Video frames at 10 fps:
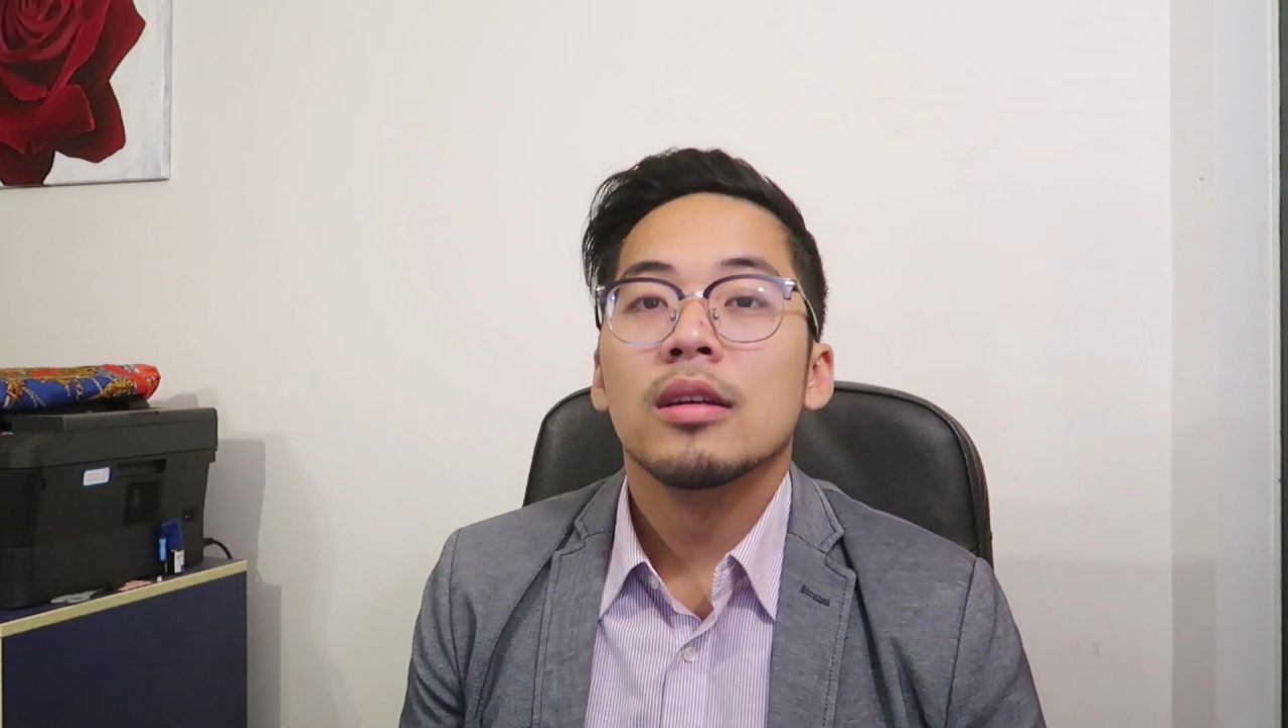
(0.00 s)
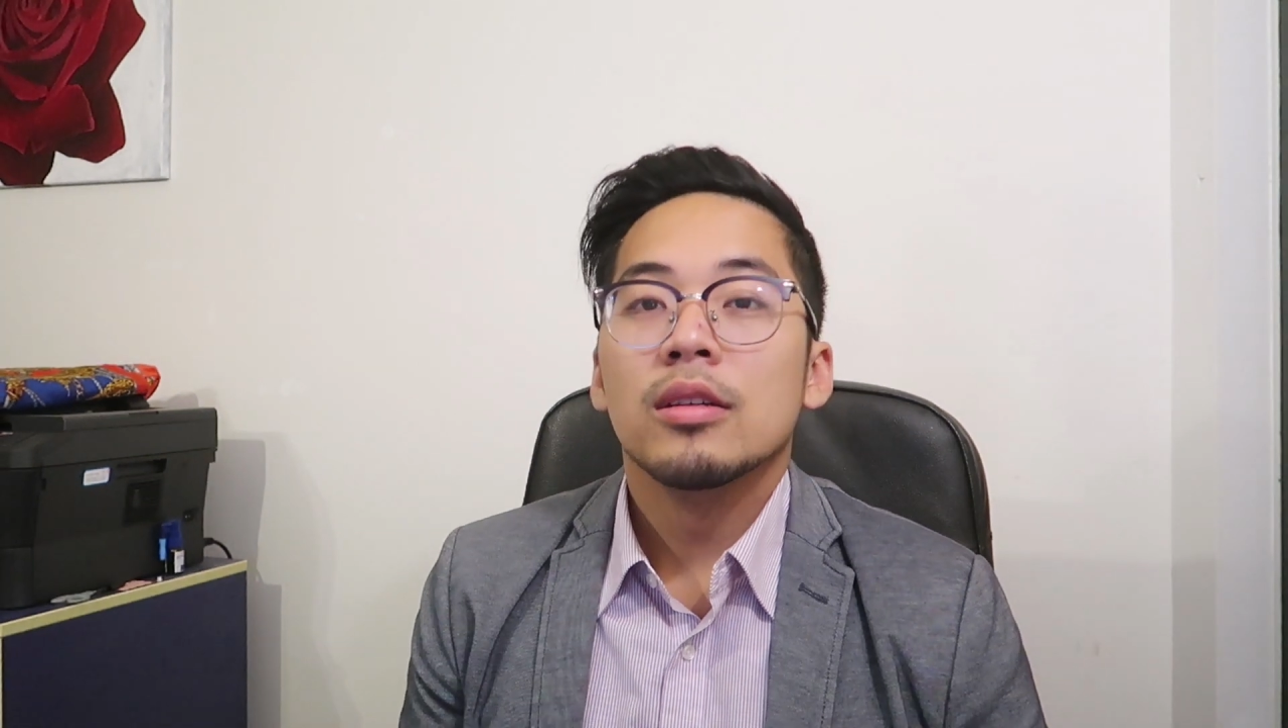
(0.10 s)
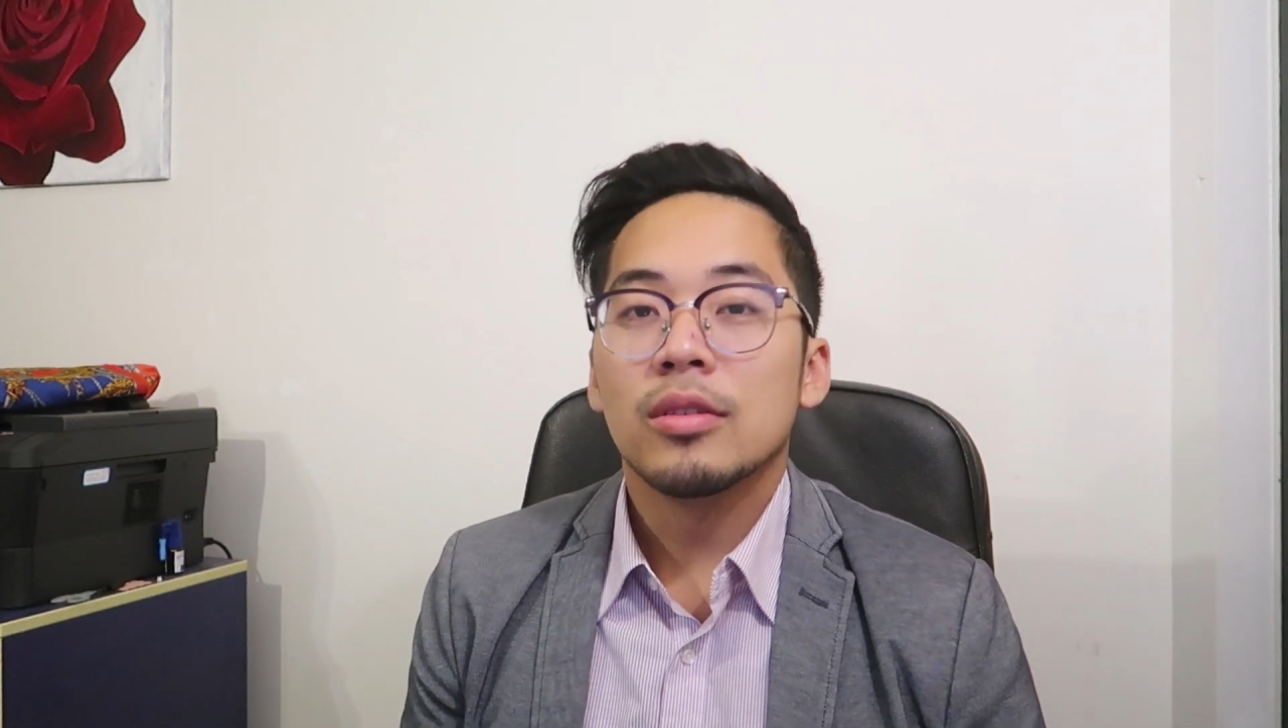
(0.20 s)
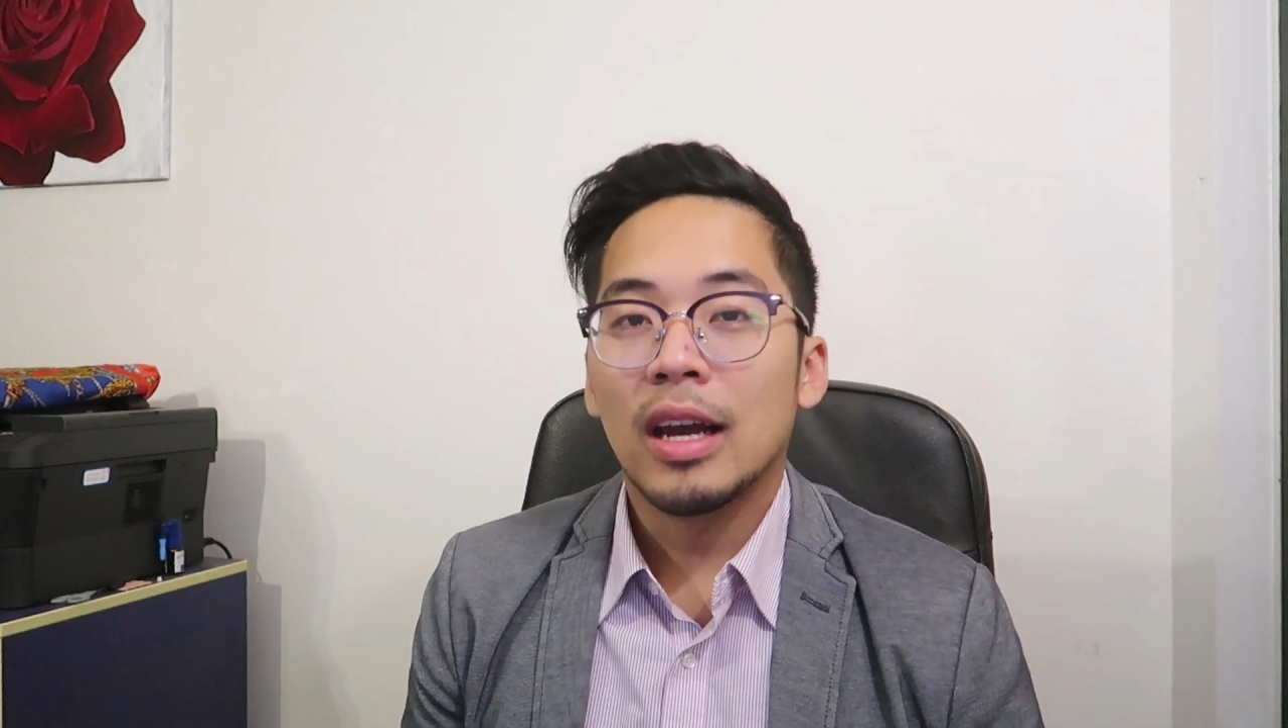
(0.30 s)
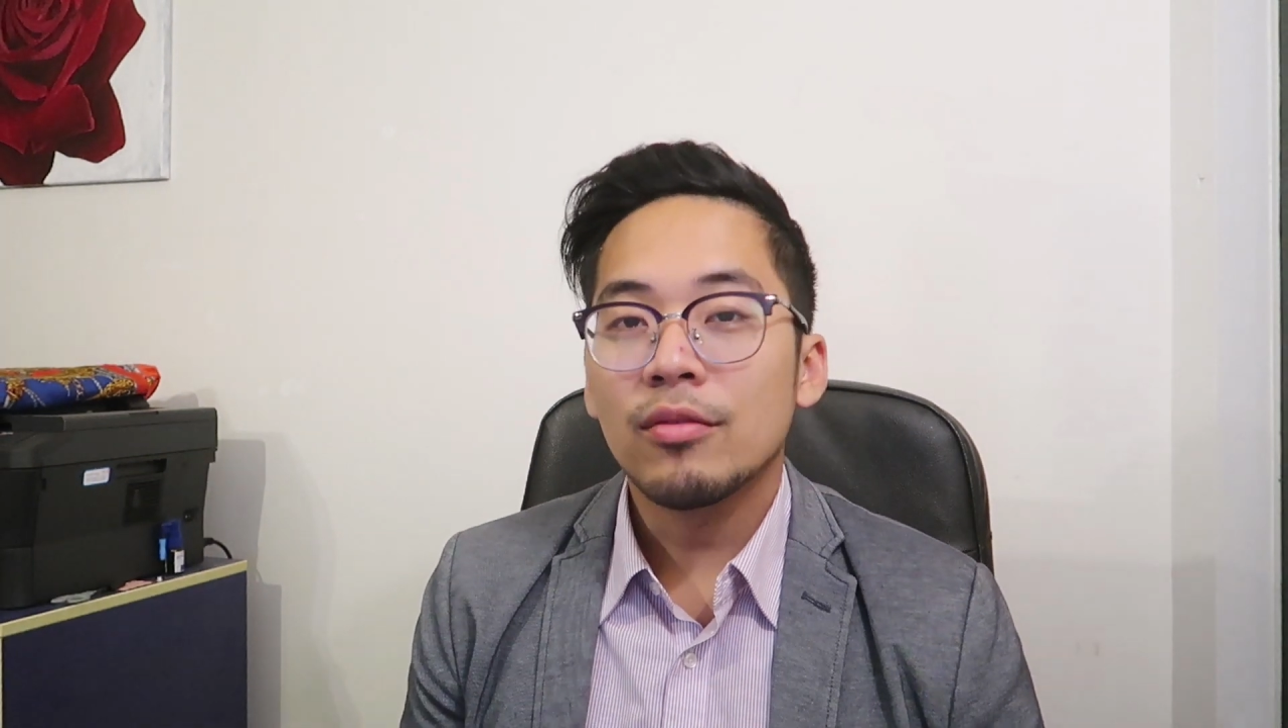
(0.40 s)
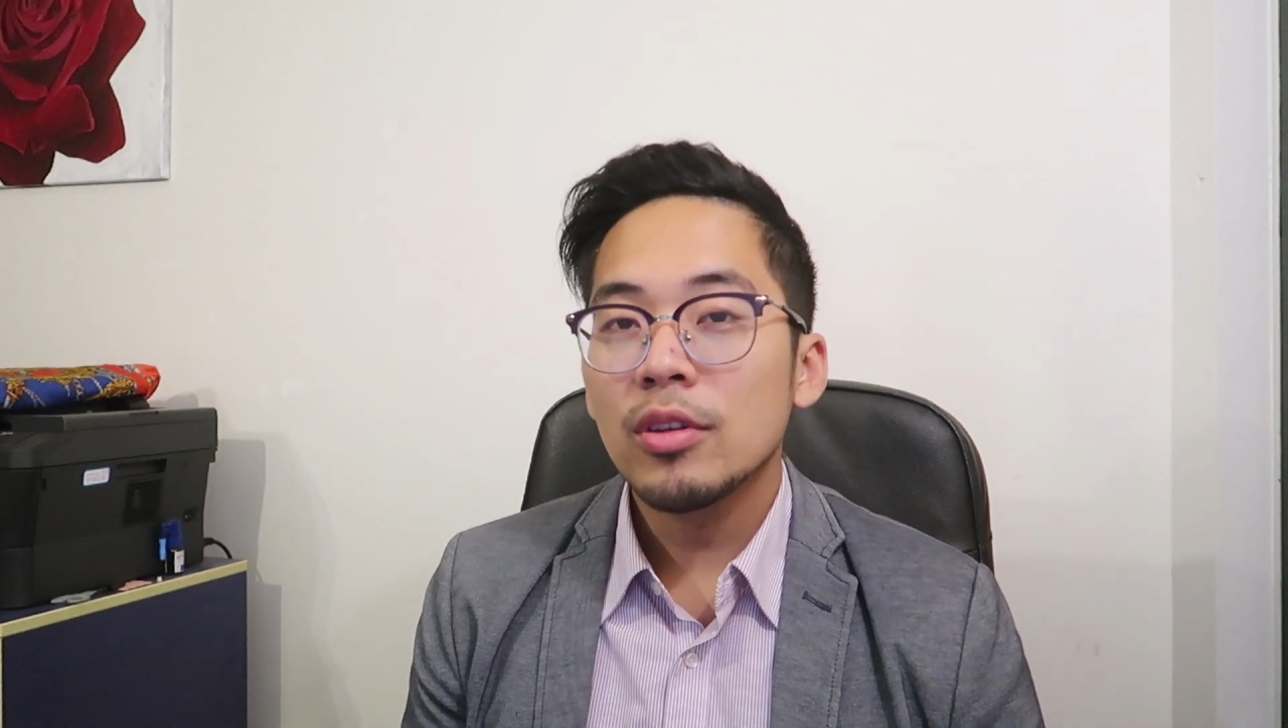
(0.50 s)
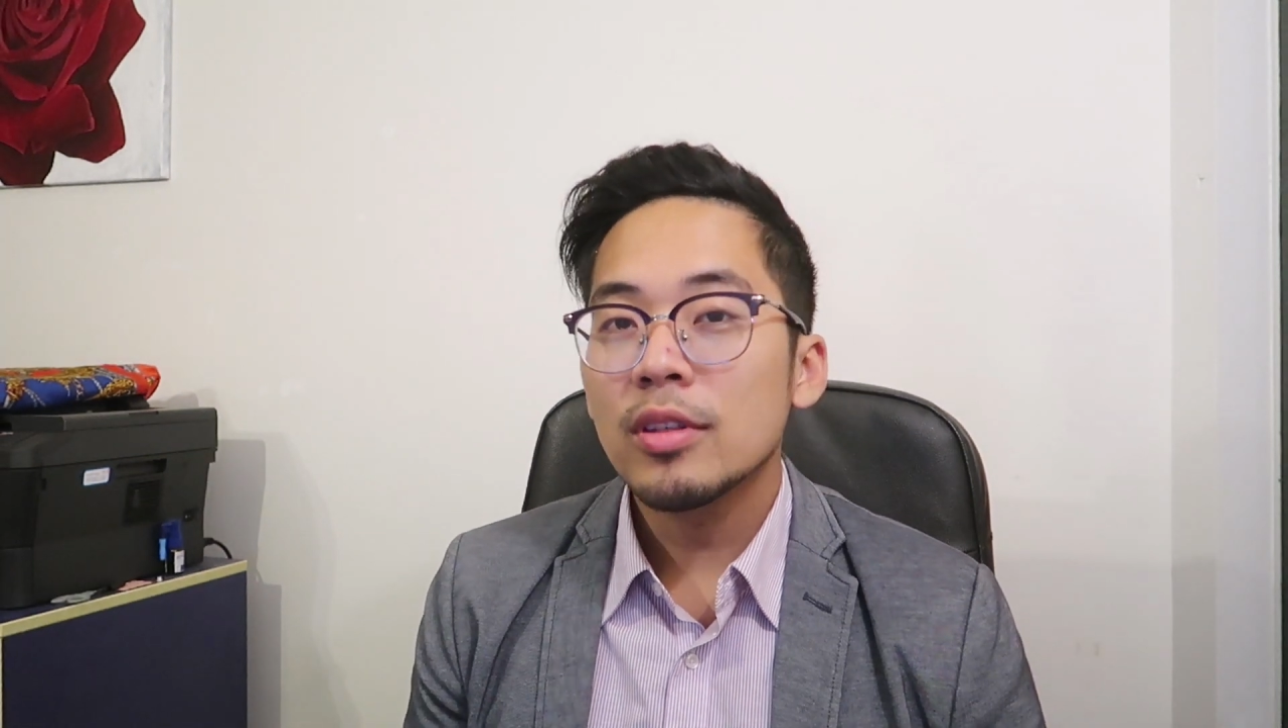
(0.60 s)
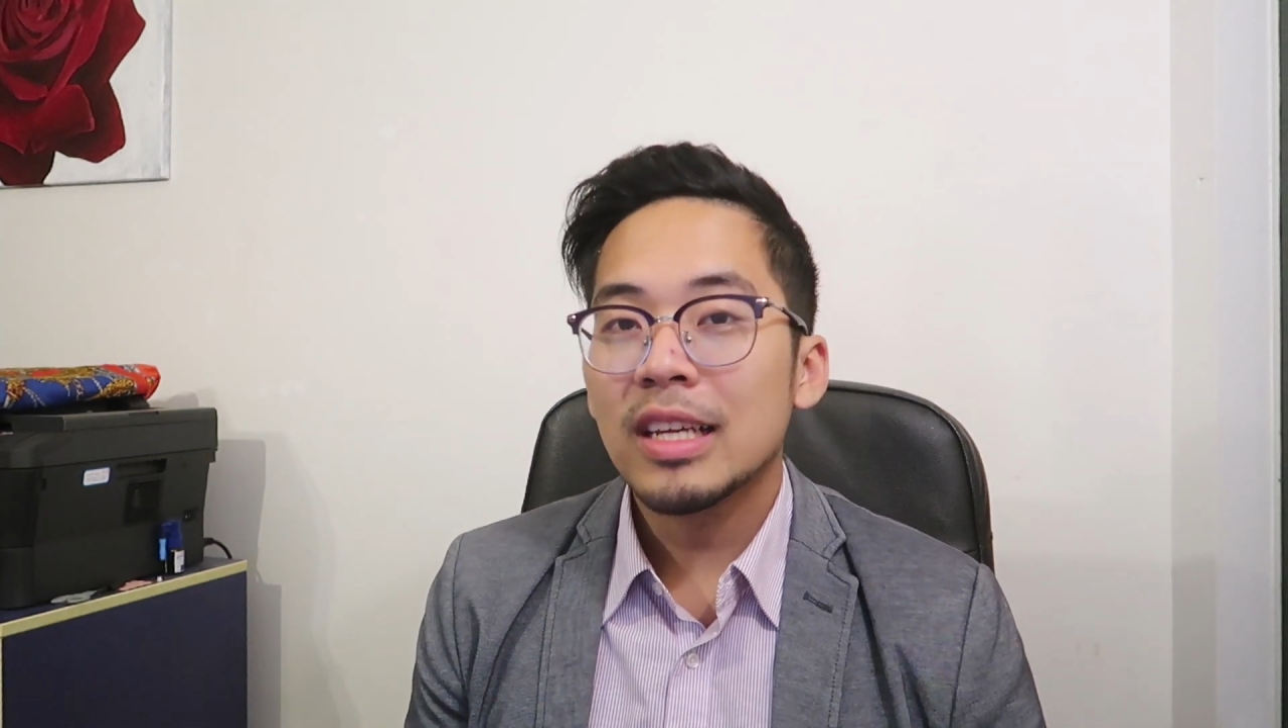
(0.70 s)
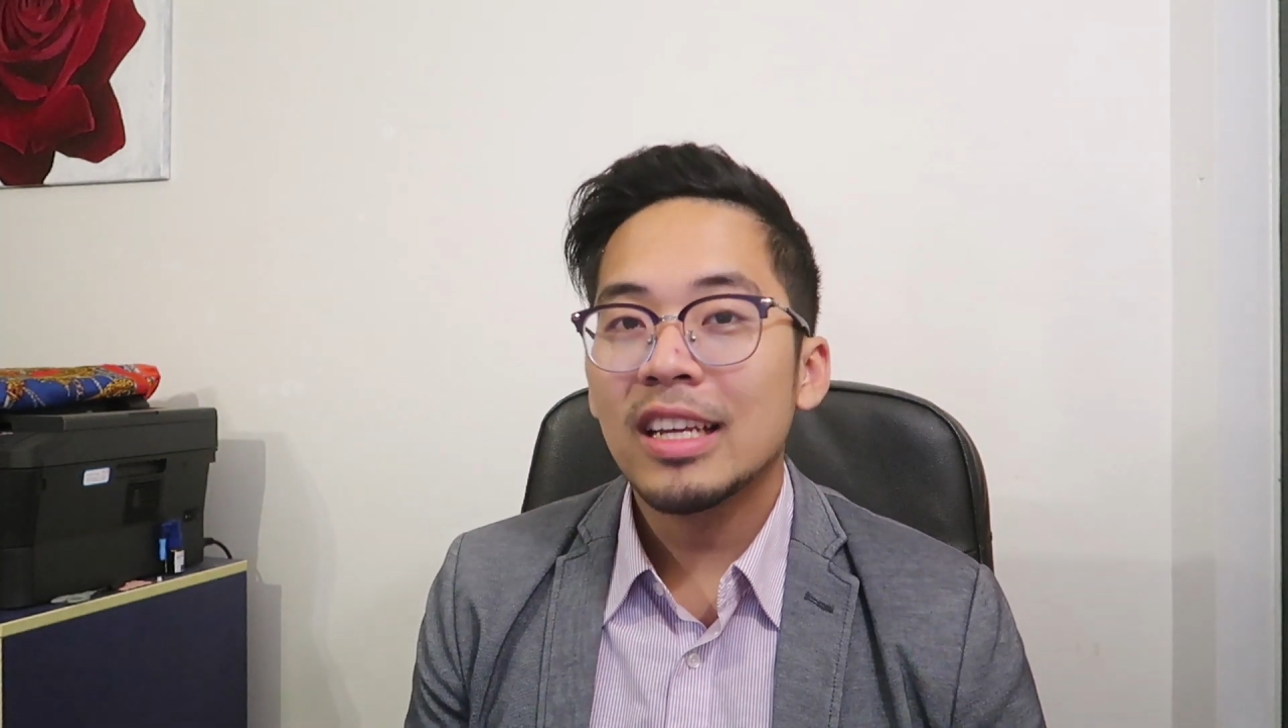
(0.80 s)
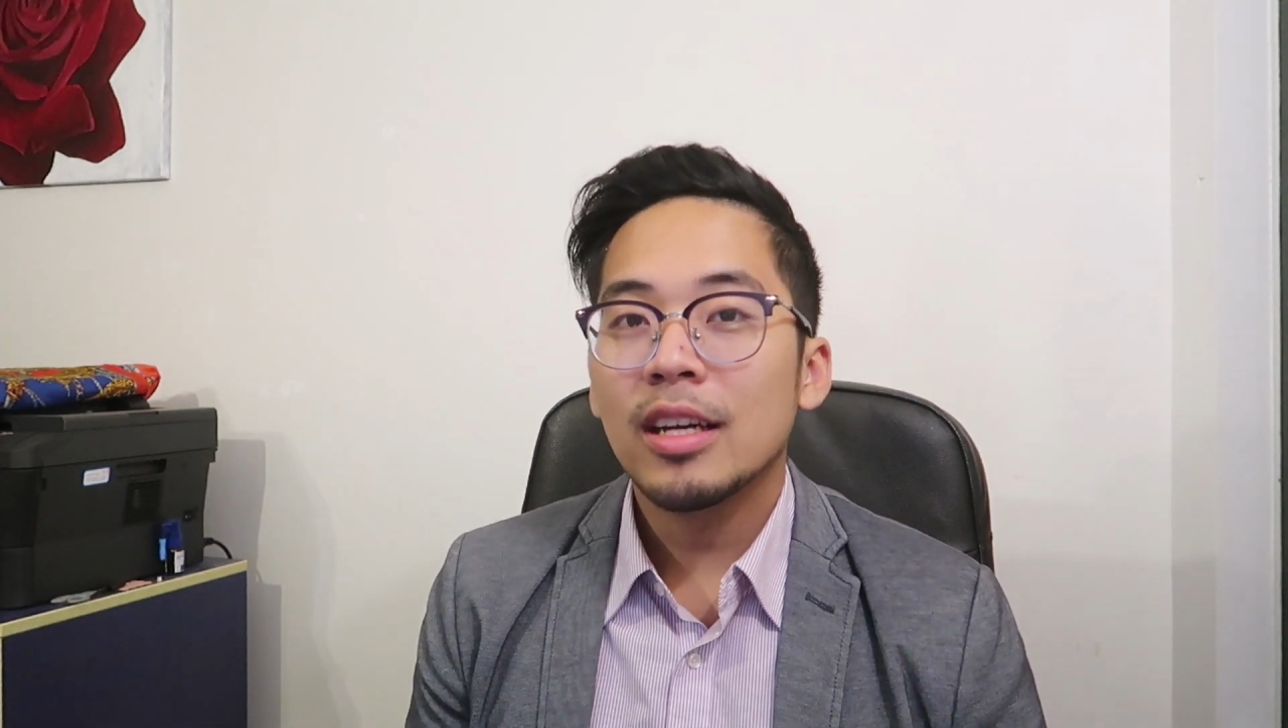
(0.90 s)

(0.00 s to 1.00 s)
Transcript: So after you sign